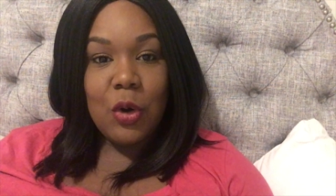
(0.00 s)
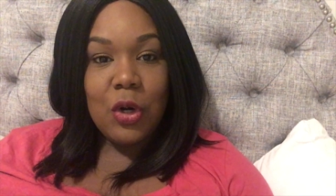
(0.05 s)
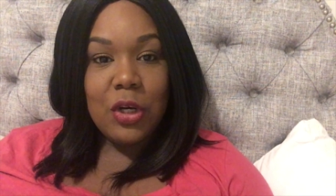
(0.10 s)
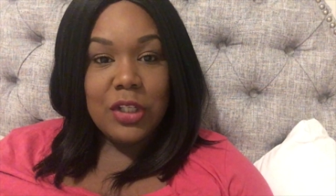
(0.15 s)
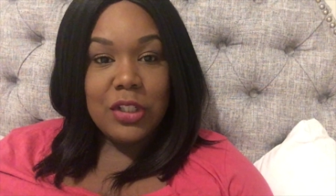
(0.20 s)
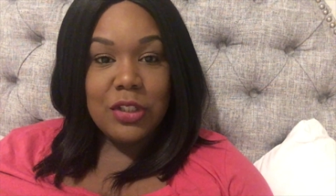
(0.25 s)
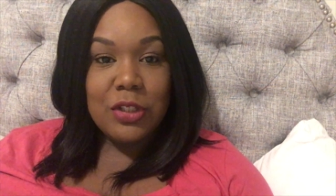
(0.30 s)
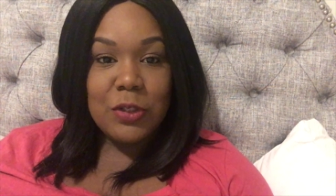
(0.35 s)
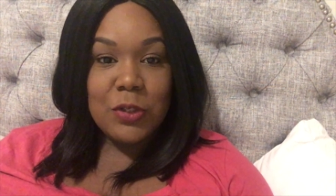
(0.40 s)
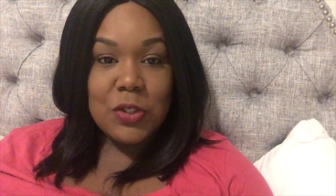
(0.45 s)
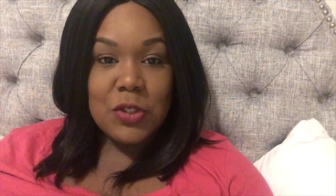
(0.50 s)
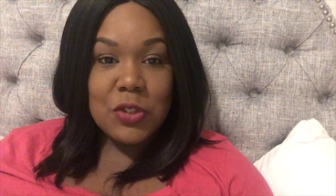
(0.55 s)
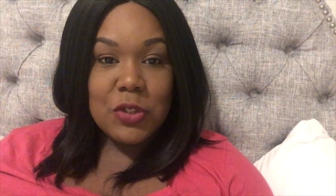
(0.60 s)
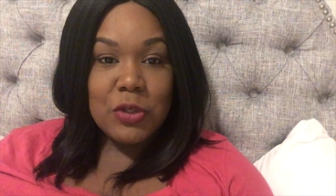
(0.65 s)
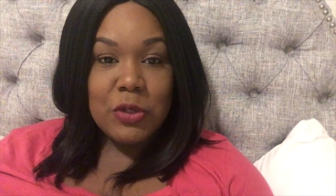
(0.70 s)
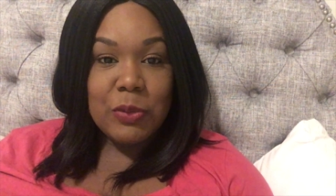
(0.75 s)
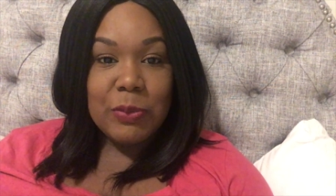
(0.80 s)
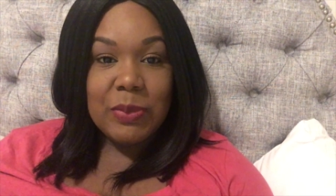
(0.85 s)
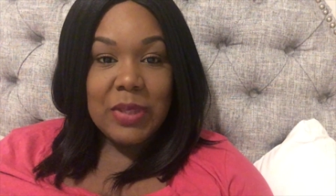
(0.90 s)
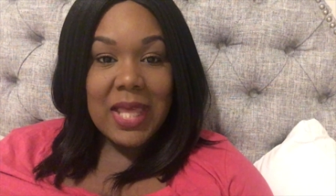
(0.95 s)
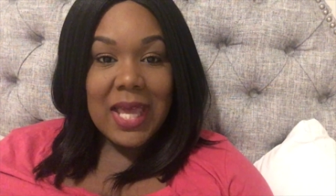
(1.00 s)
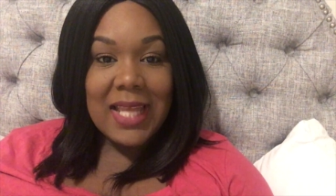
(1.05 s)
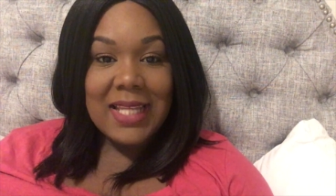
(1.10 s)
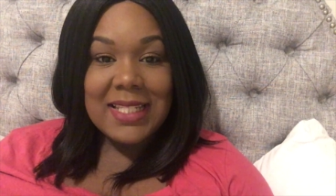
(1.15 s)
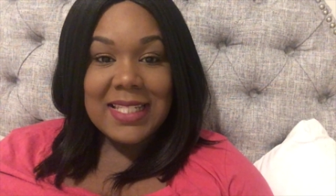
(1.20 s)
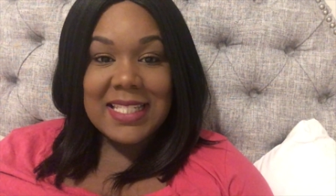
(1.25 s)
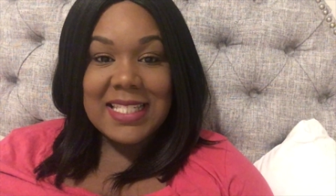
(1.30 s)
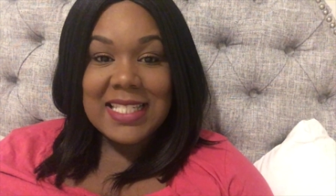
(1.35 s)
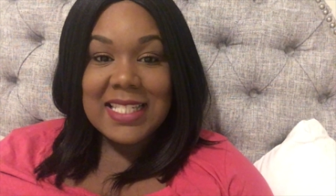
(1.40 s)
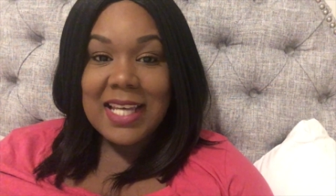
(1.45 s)
on YouTube that
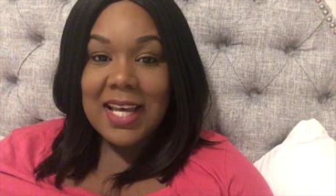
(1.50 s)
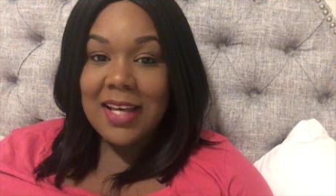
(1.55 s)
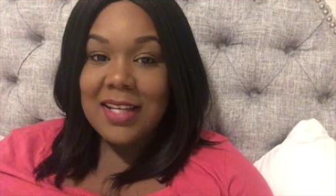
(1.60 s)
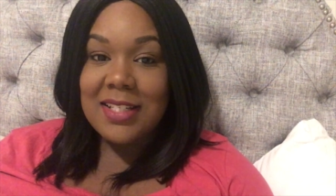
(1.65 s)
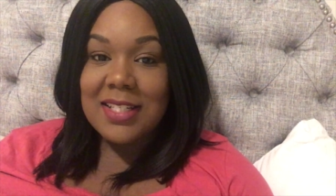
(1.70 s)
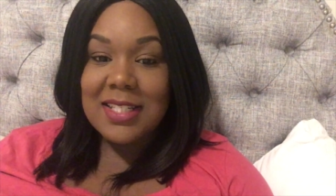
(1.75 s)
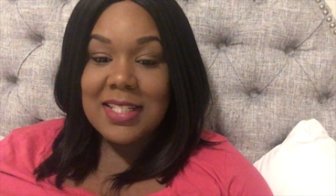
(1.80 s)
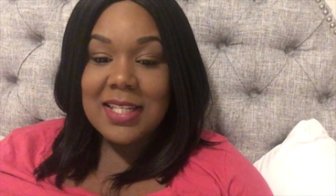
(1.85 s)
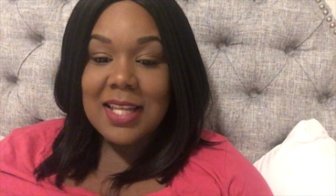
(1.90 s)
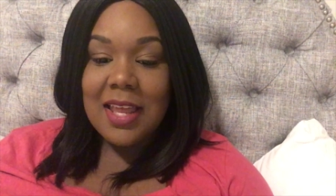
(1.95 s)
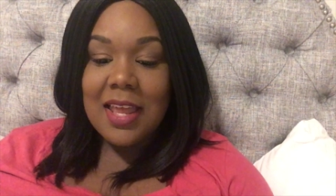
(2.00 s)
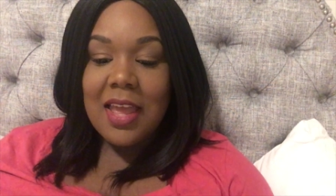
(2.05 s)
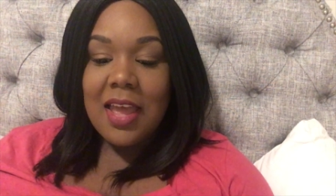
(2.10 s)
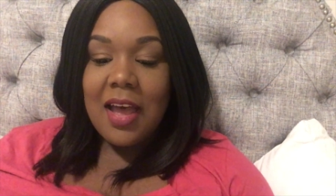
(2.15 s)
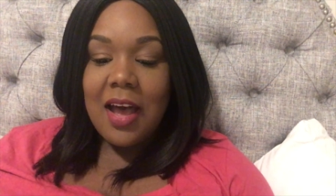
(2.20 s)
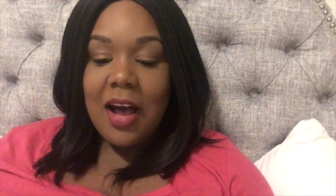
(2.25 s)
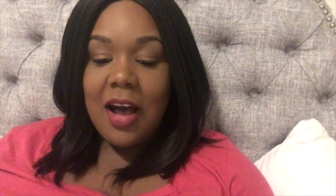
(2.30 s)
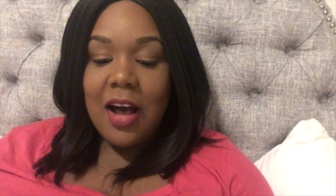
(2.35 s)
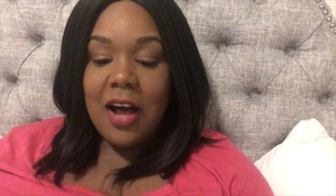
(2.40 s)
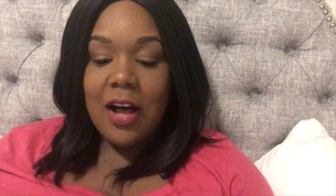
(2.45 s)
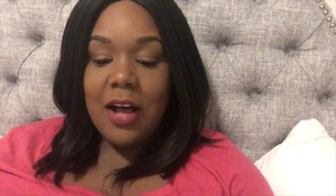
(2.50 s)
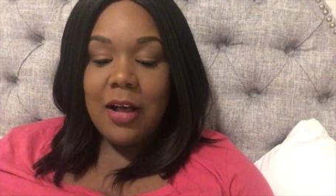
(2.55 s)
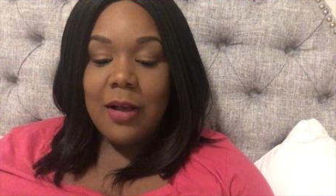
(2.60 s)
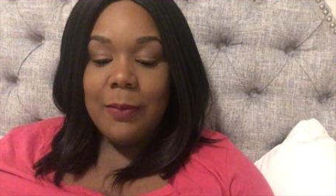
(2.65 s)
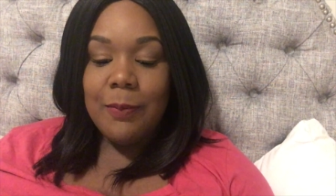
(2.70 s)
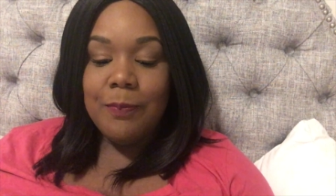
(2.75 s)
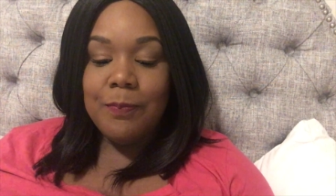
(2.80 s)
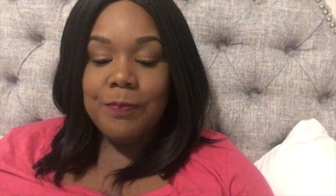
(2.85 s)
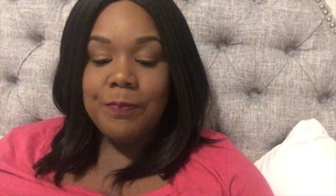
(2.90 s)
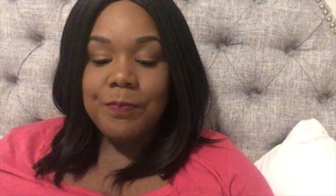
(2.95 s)
discuss
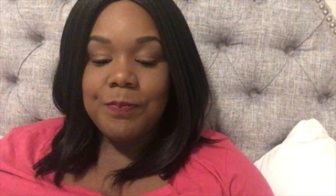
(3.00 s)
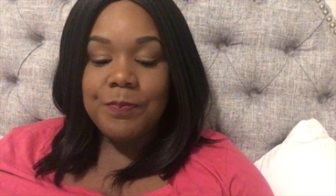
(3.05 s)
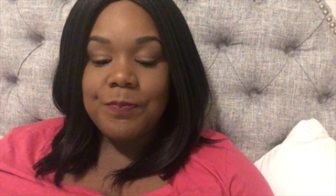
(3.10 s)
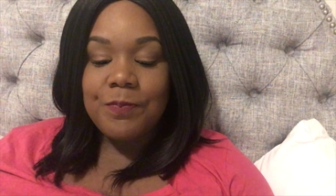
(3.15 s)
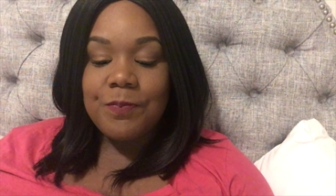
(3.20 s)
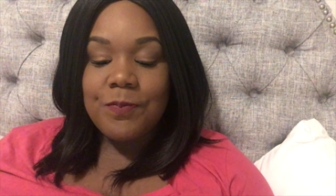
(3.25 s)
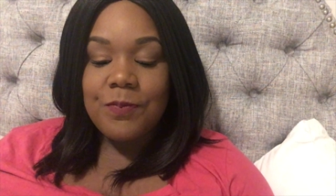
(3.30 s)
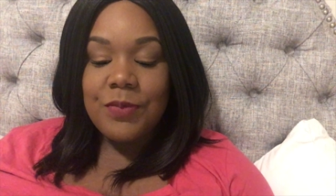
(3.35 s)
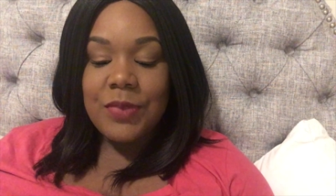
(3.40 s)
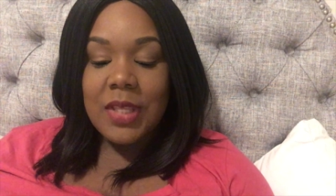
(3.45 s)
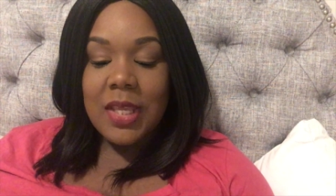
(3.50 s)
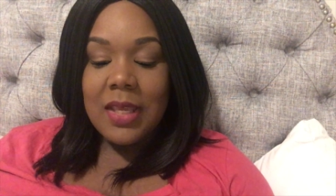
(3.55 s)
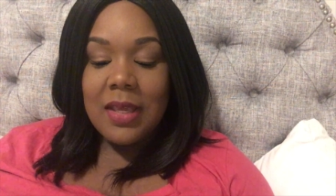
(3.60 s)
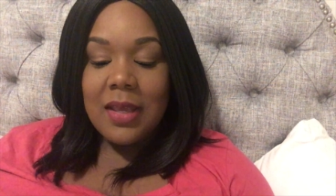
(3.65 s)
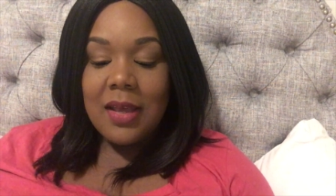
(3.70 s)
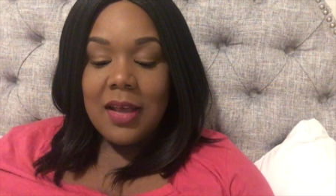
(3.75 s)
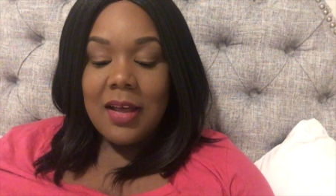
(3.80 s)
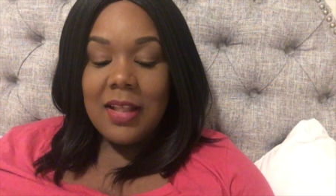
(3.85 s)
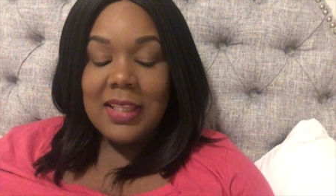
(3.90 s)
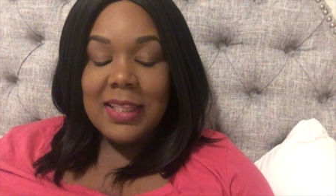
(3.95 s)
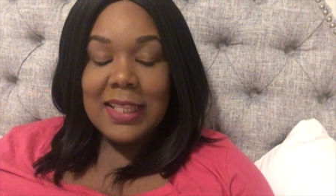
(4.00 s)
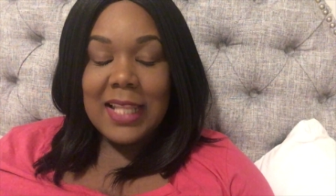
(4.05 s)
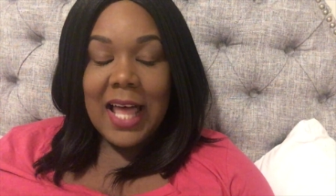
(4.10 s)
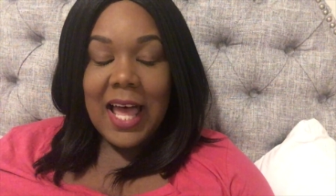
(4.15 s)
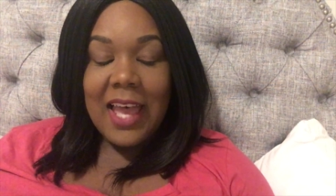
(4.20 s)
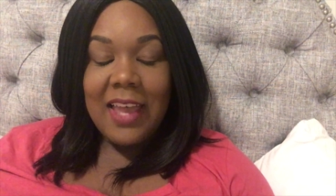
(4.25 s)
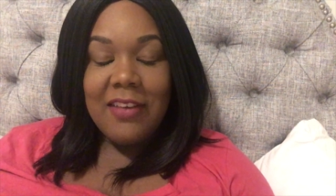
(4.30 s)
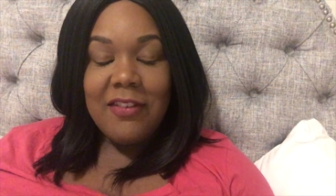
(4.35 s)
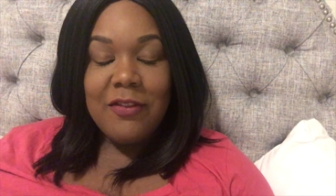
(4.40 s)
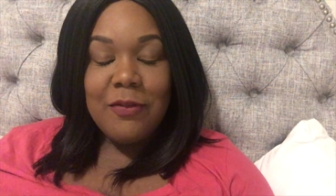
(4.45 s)
um,
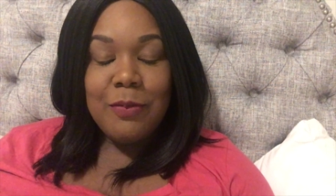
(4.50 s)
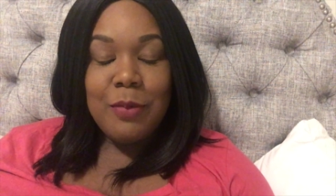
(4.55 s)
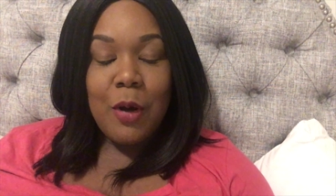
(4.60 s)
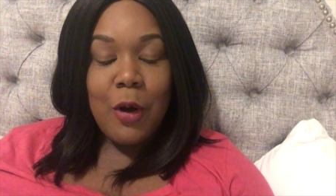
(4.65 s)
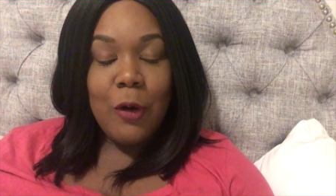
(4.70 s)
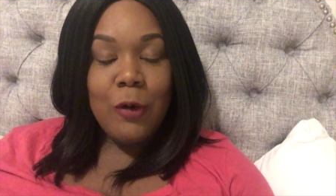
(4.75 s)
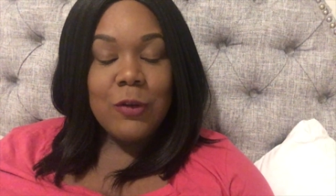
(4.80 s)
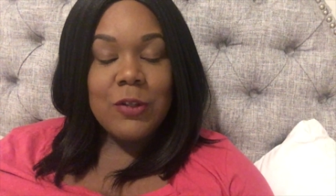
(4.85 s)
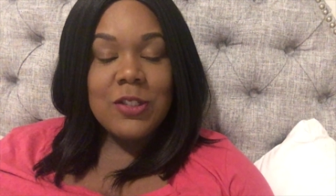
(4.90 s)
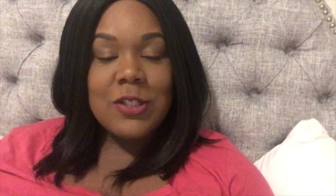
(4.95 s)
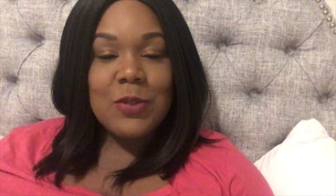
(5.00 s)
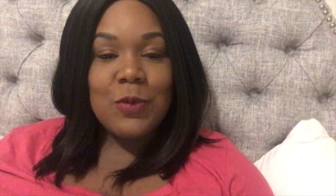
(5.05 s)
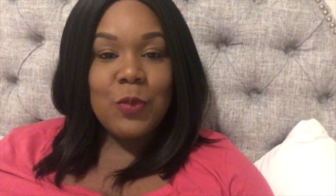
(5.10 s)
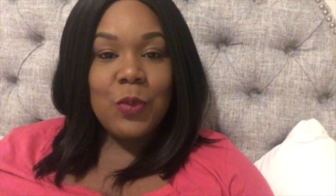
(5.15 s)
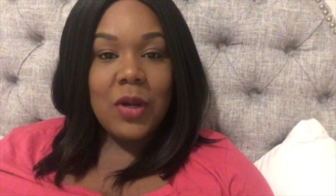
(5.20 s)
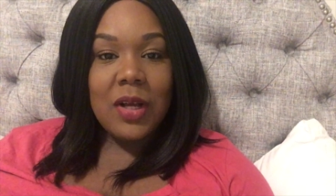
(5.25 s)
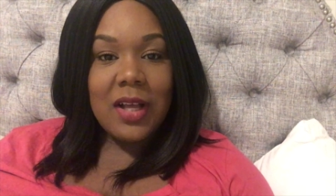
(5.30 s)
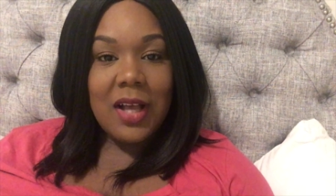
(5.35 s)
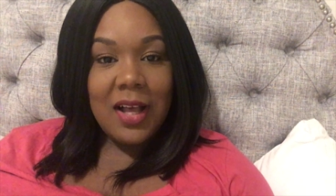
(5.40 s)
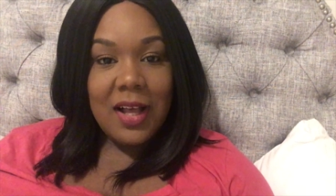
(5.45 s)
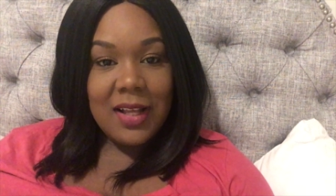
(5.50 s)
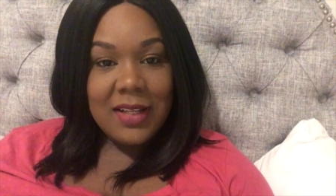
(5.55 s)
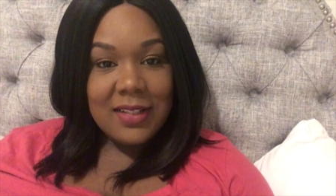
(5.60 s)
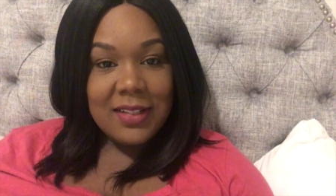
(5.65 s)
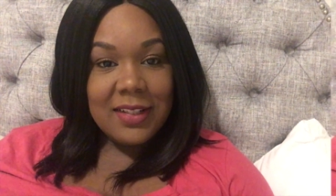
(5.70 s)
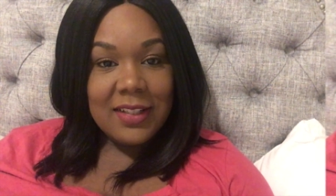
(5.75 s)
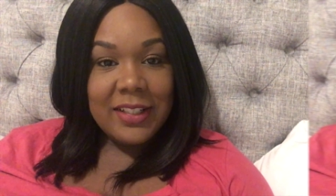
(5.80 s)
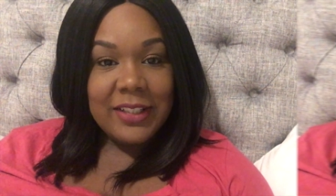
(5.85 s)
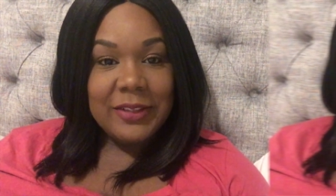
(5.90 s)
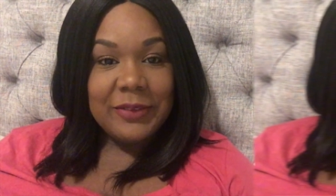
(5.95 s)
life post
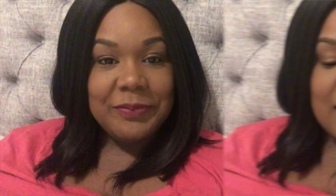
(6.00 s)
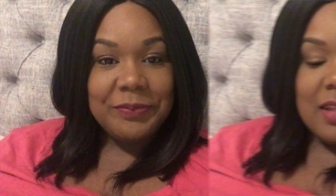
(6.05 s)
Wakanda.